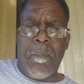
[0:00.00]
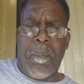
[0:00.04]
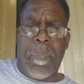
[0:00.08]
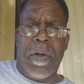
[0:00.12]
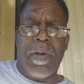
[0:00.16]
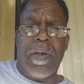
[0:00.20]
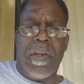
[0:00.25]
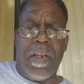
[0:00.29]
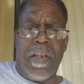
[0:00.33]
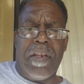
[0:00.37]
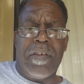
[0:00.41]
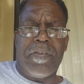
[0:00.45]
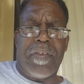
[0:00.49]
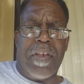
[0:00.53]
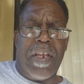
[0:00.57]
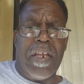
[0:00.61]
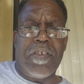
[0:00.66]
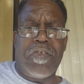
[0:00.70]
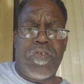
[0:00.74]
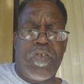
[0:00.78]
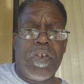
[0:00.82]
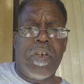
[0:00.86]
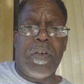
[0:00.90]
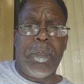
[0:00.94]
but
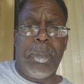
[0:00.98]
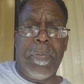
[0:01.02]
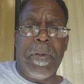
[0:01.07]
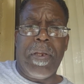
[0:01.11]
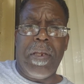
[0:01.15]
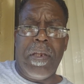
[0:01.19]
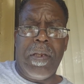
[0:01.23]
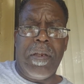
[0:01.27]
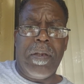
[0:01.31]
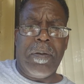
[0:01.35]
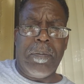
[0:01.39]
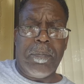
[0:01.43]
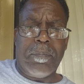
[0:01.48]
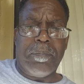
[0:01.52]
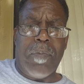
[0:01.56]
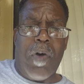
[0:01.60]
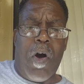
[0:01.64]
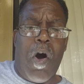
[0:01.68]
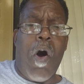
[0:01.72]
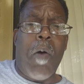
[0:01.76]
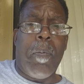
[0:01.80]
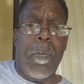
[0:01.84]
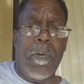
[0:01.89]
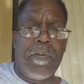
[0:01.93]
it should be
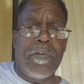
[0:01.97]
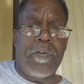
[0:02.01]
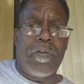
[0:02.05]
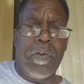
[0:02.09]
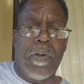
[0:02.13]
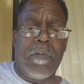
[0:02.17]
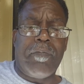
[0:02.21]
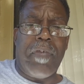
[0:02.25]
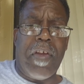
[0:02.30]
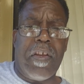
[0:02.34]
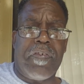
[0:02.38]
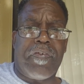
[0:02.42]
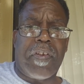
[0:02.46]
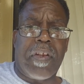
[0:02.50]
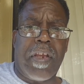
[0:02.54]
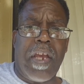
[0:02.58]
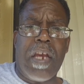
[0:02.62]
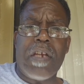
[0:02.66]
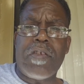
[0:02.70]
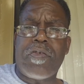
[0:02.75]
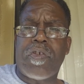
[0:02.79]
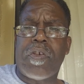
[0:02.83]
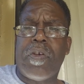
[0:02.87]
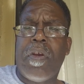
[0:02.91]
open to
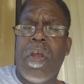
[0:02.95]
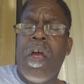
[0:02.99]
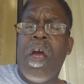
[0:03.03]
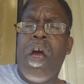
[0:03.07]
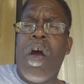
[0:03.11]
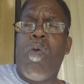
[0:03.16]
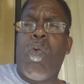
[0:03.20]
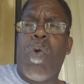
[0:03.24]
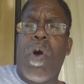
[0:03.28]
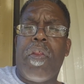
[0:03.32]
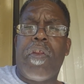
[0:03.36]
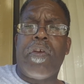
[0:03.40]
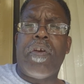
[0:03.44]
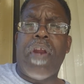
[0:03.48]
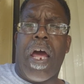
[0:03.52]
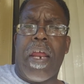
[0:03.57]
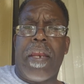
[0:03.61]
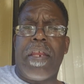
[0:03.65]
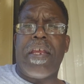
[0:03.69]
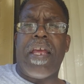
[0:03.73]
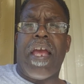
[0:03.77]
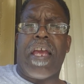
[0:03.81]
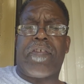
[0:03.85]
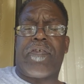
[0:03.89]
investigation whether or
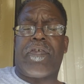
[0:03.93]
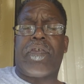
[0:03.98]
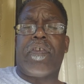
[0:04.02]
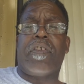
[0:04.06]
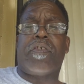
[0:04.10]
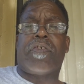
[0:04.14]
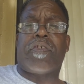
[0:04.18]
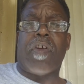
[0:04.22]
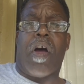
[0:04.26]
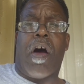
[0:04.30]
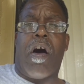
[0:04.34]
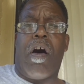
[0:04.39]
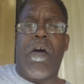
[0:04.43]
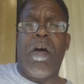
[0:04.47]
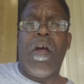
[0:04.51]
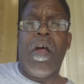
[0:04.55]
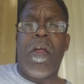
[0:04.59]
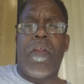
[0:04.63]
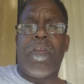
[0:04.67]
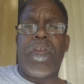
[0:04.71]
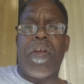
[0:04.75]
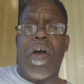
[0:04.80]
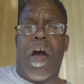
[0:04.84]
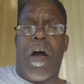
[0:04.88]
not he actually saw
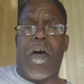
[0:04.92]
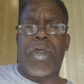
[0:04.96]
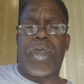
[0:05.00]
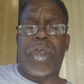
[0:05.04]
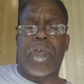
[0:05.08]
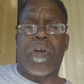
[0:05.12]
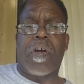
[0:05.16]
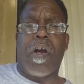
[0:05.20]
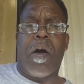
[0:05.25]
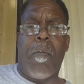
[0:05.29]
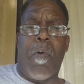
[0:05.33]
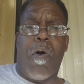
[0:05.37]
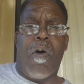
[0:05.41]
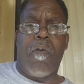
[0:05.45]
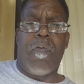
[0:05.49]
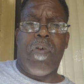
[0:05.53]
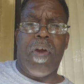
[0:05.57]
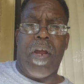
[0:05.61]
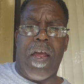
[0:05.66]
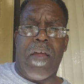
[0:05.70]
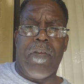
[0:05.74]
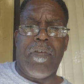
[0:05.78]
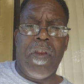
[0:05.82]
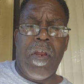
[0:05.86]
the officer come
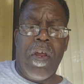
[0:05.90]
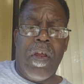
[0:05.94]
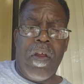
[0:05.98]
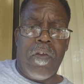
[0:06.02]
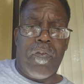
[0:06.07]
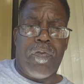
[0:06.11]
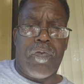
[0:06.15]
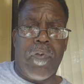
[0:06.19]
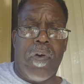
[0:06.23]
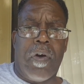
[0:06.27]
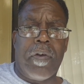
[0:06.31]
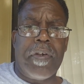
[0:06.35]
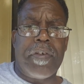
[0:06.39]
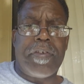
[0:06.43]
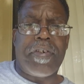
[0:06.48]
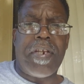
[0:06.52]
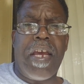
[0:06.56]
over and throw the